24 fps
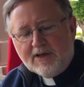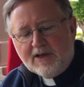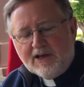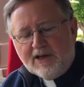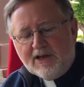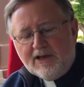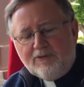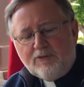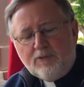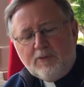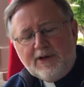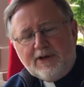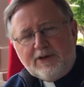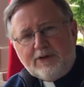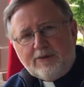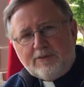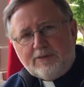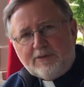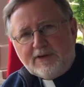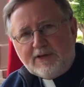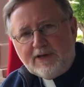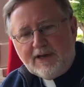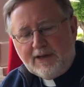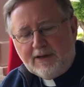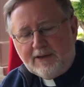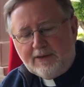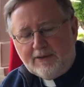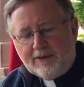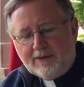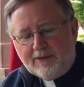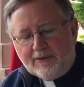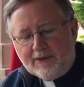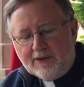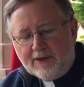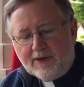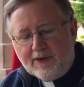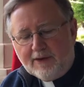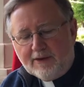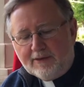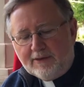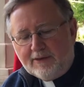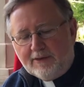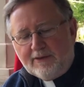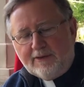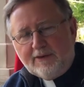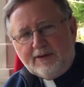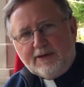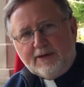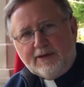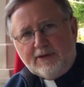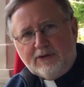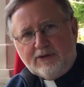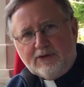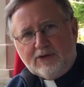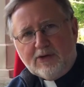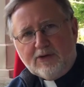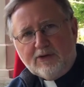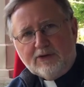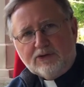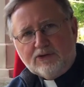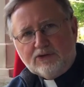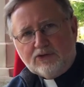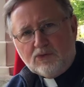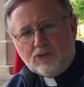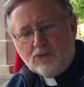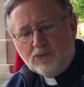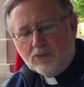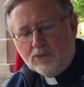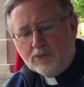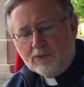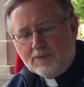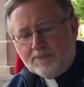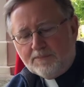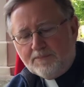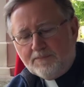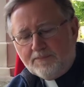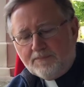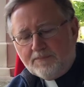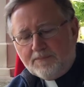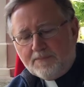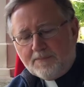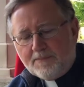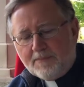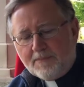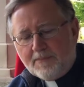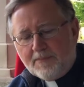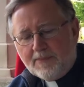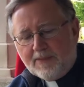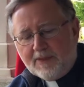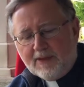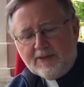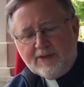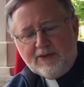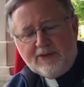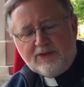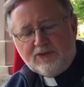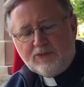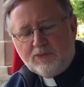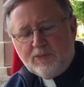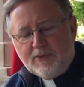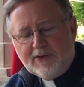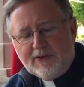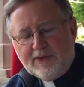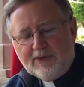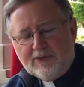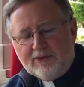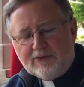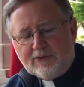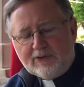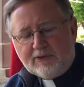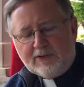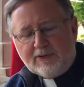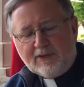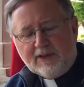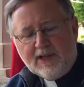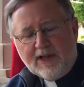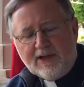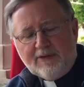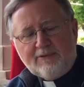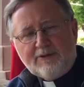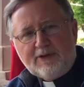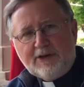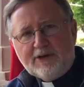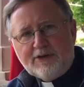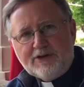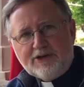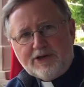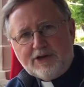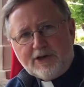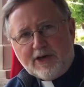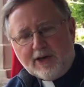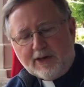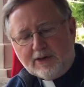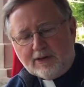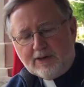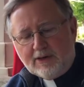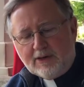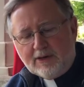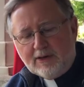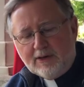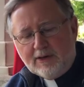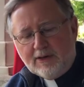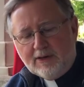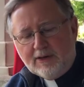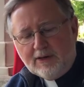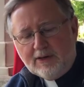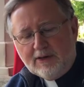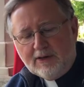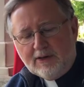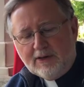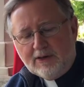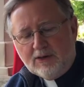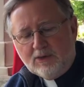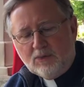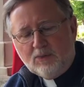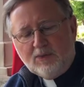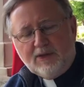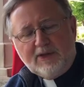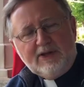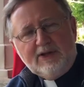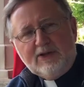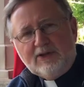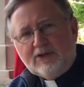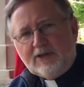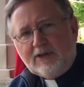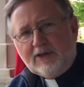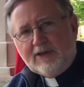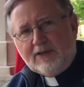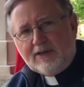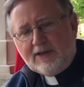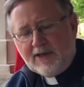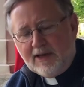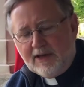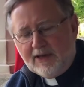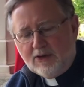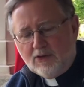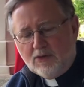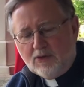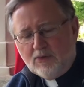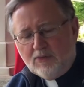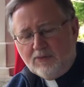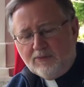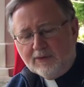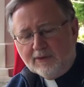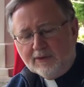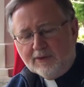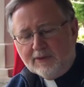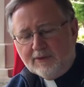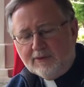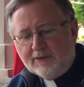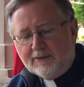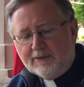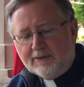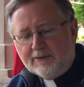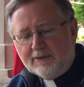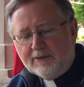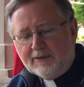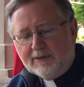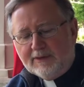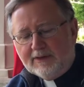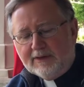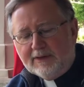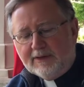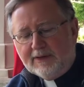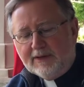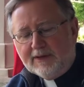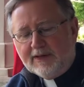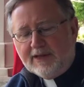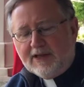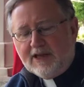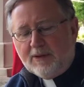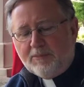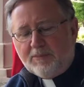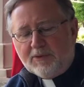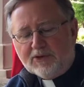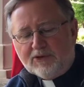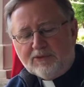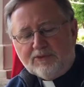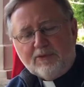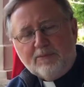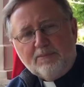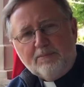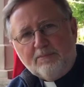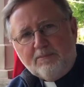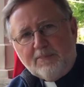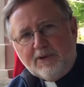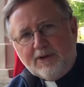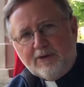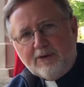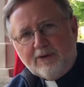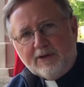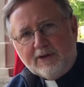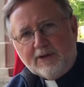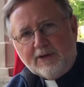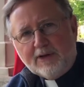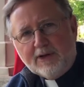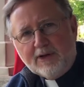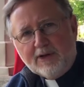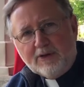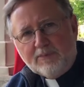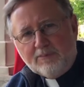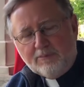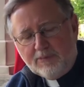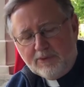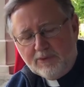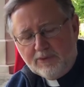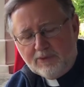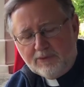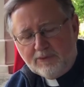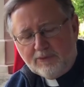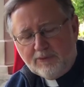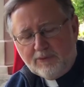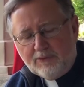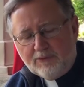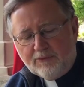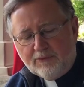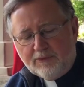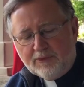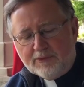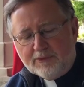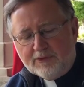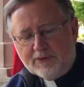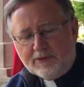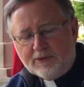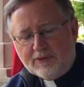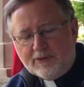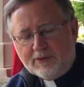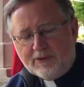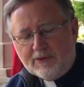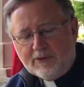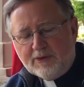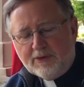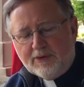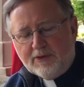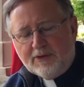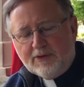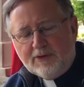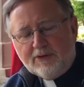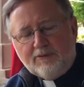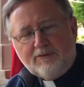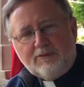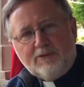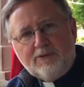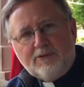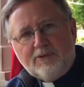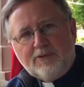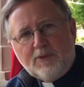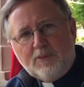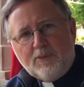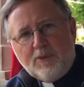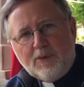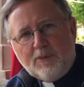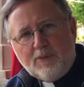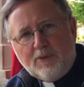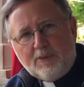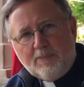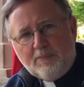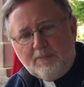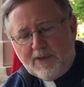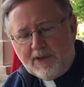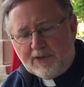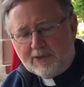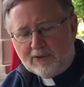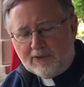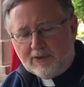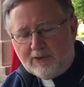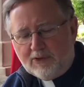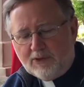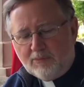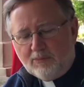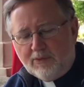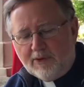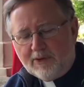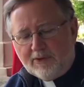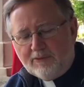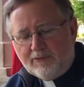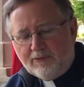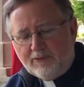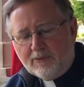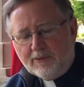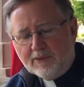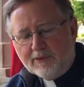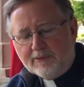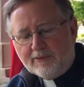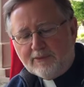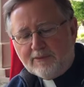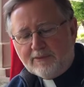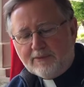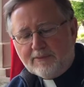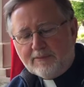If we don't tend the garden that is our soul, then these weeds, left unchecked, will easily take over and keep us from bearing beautiful fruit, fruit that we were meant to bring forth.